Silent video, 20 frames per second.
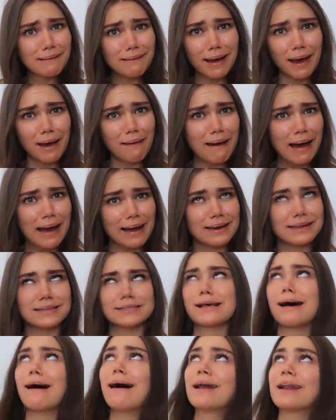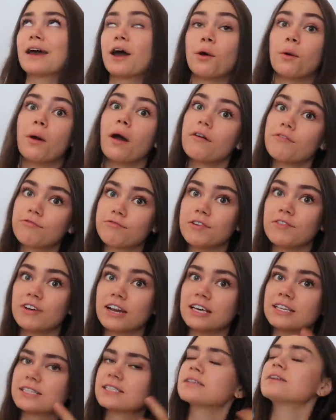Coat hangers, I know,
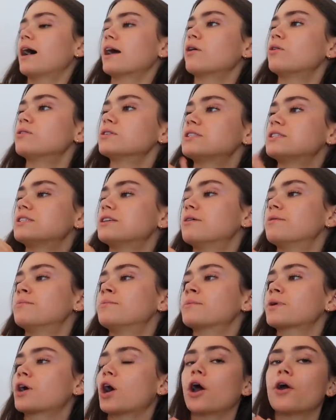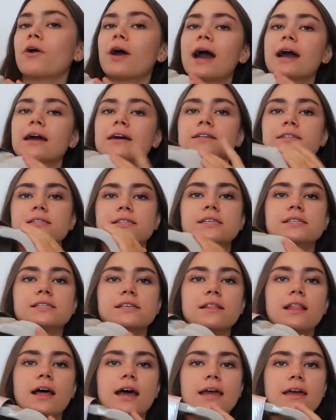frivolous. I got some coat hangers. These
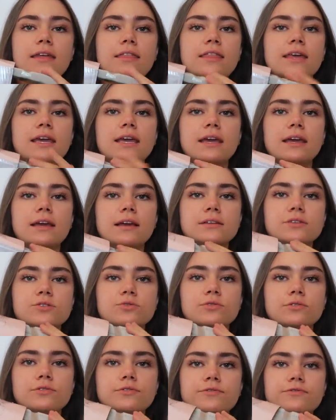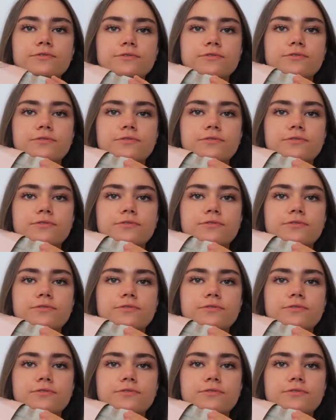are like the sort of